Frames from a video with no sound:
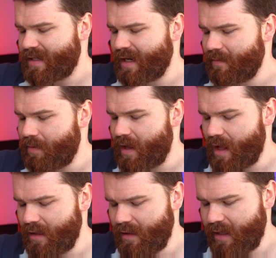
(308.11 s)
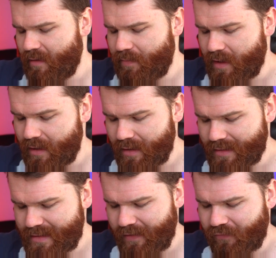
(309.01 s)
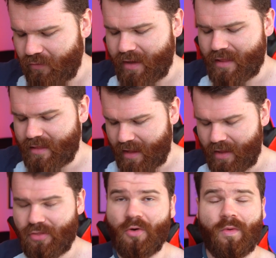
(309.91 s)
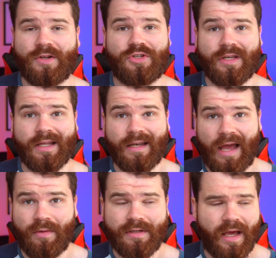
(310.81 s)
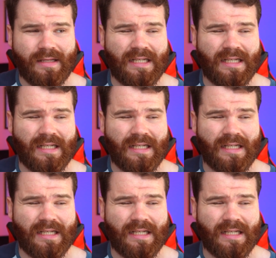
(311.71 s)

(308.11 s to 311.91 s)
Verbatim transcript: going to be a little bit different than the ones you get nowadays,